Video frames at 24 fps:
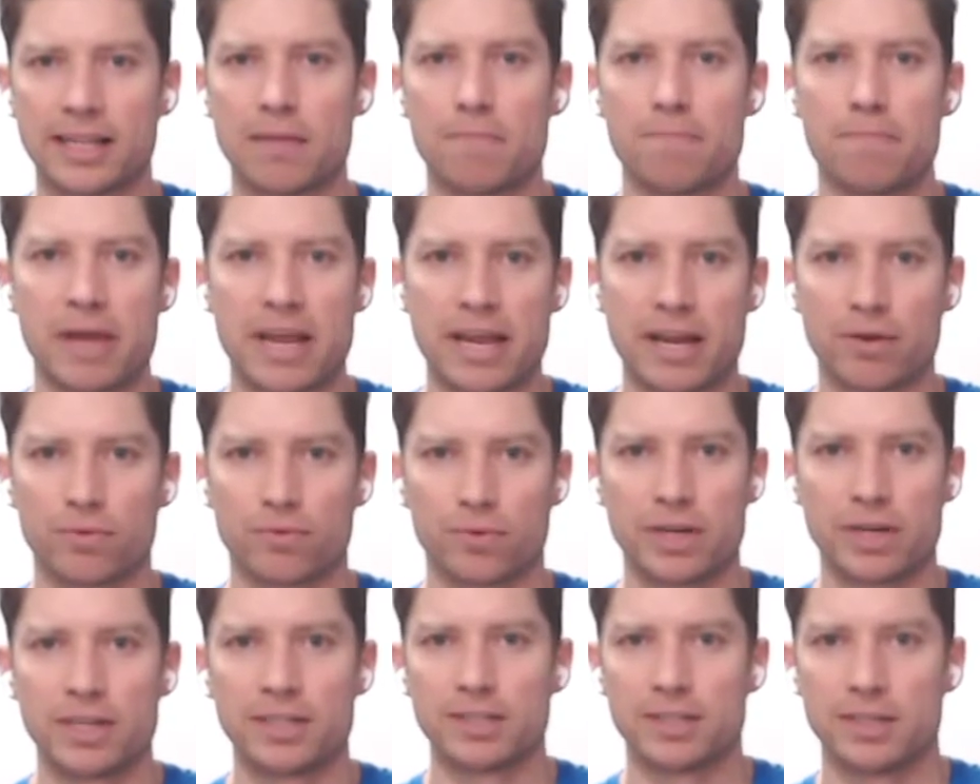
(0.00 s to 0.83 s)
the main
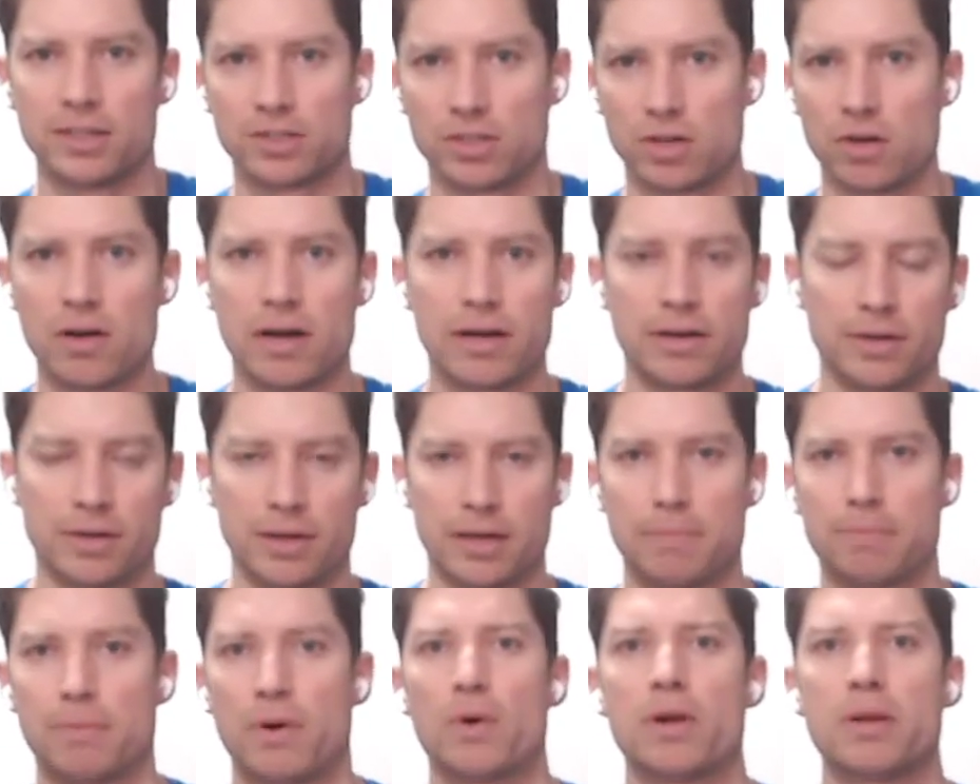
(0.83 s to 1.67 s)
reason is, oh, I
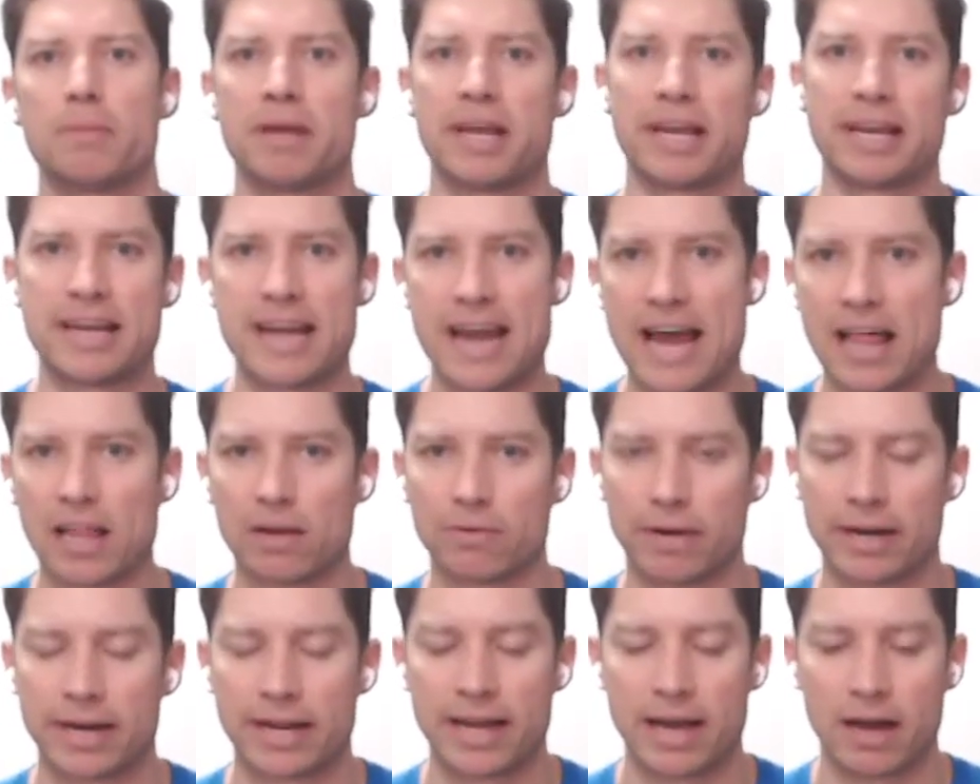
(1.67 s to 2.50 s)
want to be a
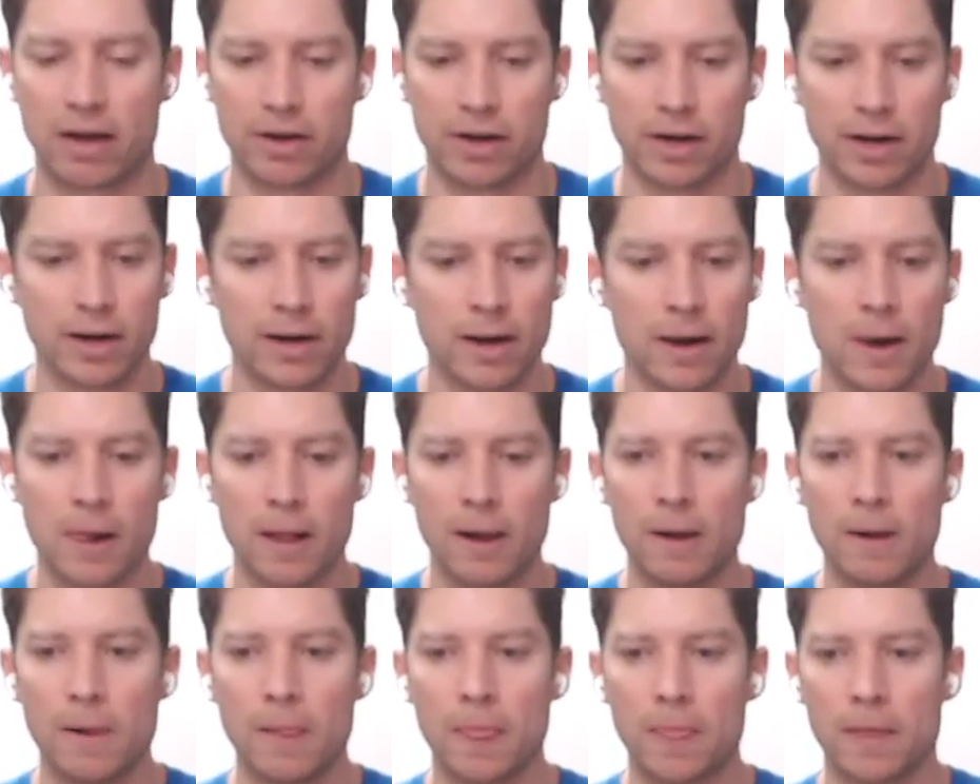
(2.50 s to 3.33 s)
calorie counter.
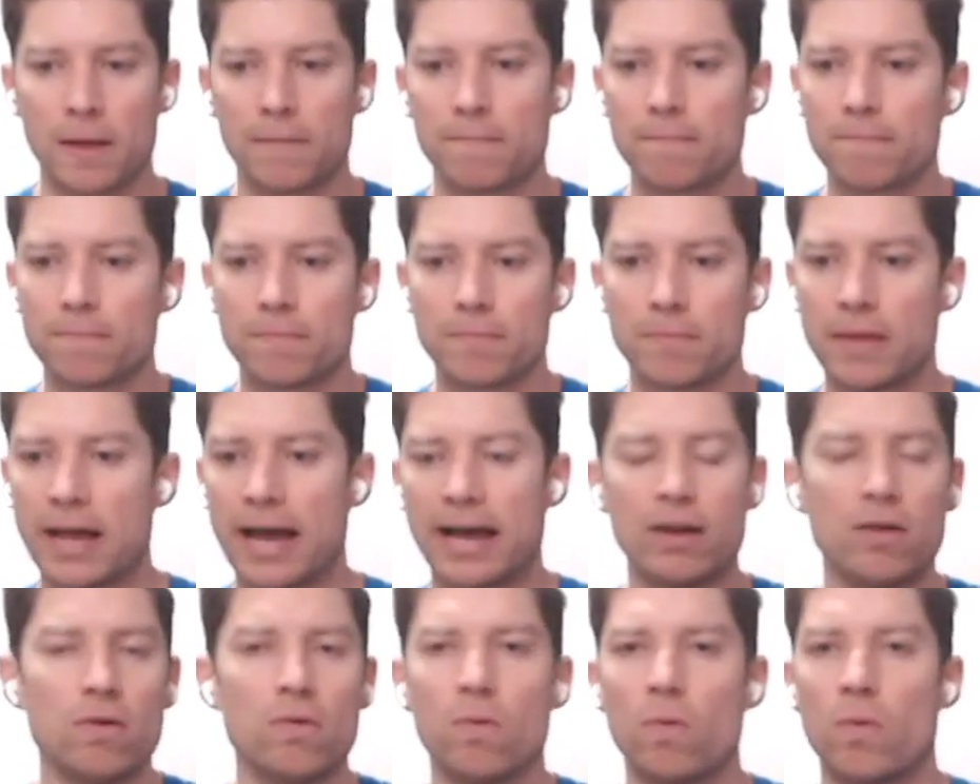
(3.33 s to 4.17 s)

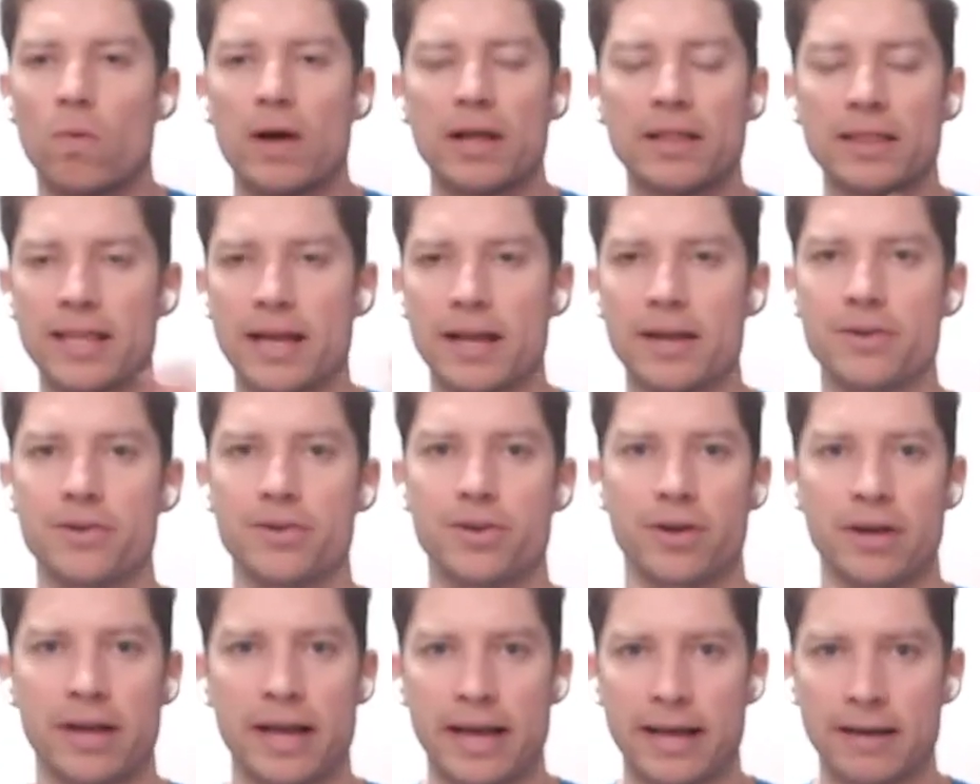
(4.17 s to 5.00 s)
I don't want that in
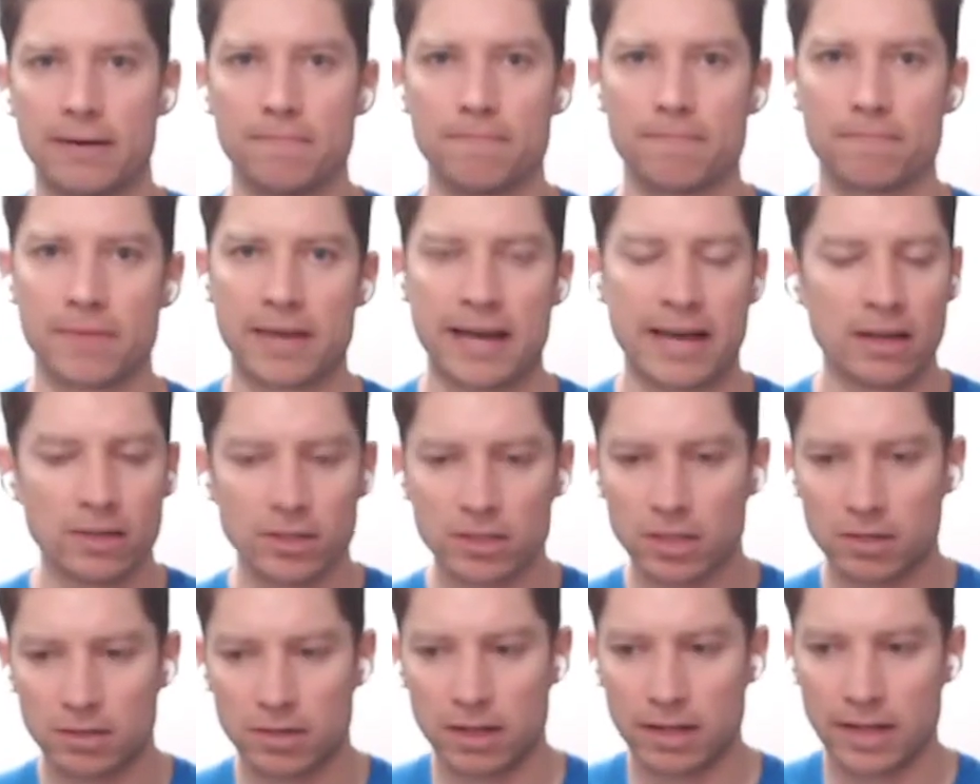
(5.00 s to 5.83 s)
your head. I
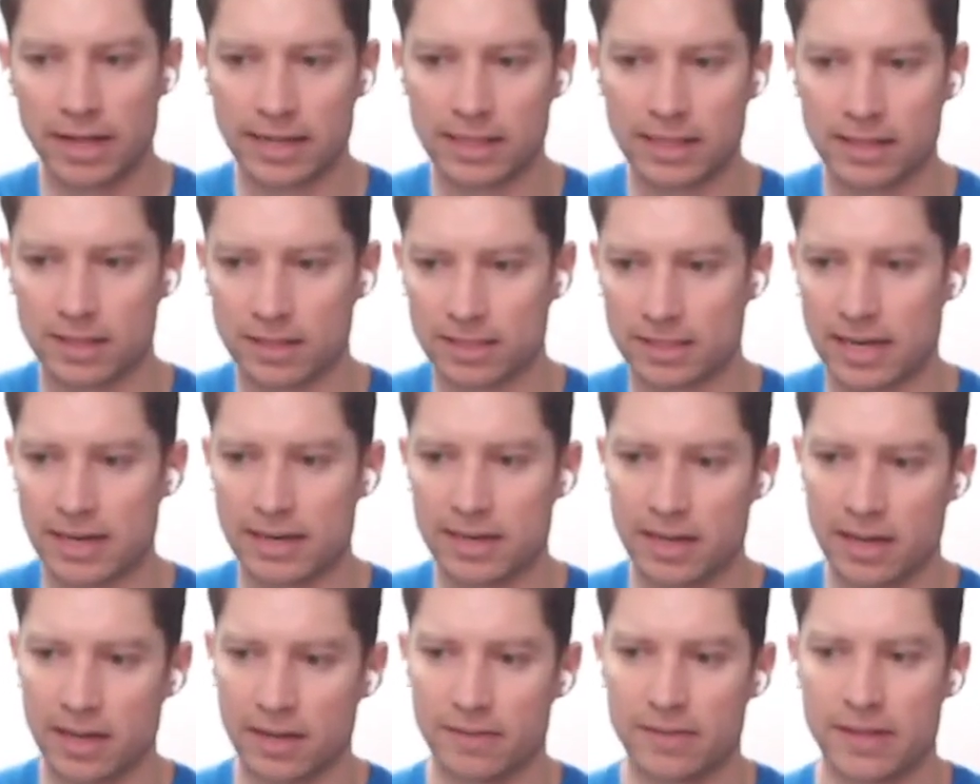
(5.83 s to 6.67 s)
also don't like this
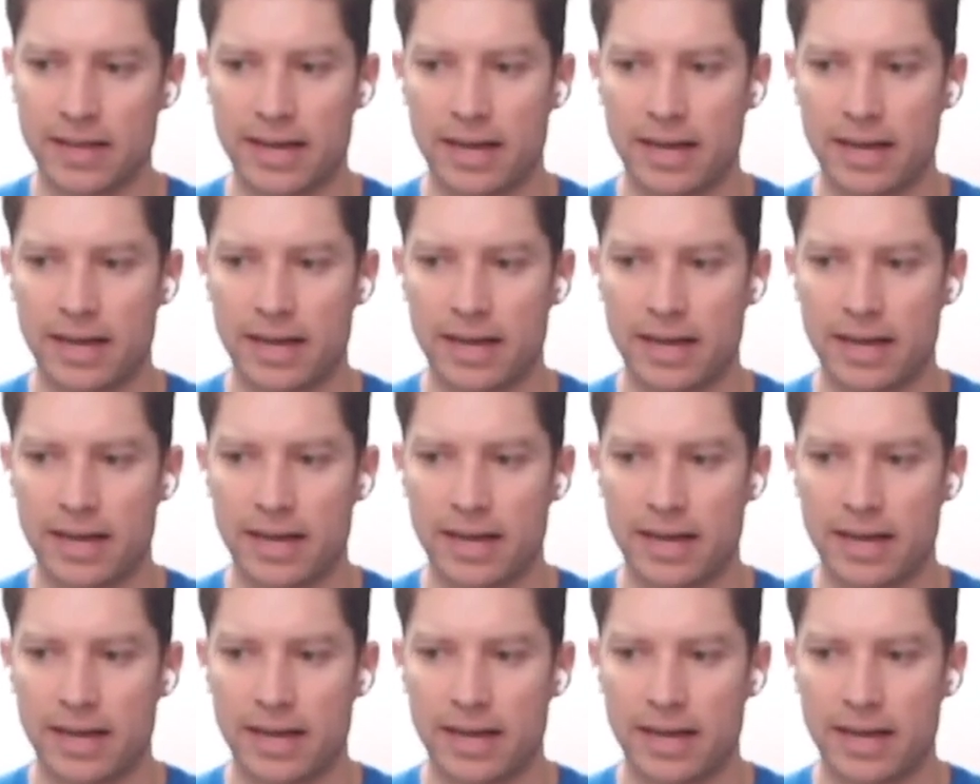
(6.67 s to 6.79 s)
idea in the